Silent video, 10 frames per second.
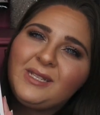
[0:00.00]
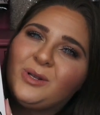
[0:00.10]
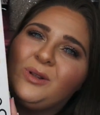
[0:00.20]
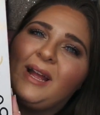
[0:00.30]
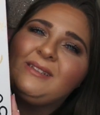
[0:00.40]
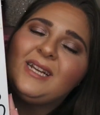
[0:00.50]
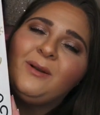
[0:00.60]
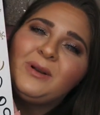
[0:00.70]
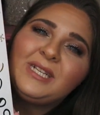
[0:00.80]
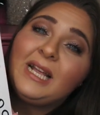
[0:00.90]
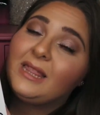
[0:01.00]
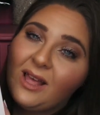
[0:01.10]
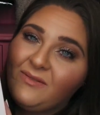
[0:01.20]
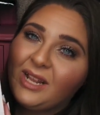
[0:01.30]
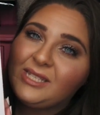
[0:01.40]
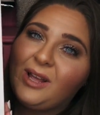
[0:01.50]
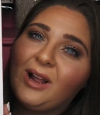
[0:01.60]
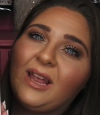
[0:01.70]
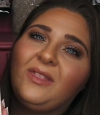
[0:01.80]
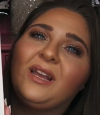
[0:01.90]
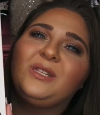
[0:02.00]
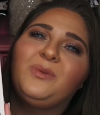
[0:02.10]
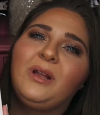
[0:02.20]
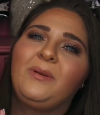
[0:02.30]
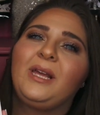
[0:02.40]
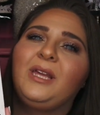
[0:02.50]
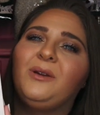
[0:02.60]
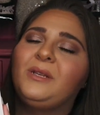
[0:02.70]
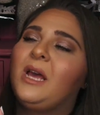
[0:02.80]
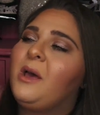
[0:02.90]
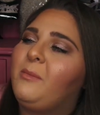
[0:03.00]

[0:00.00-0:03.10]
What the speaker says: it's cold outside," which I love that song. I think it's really, really cute.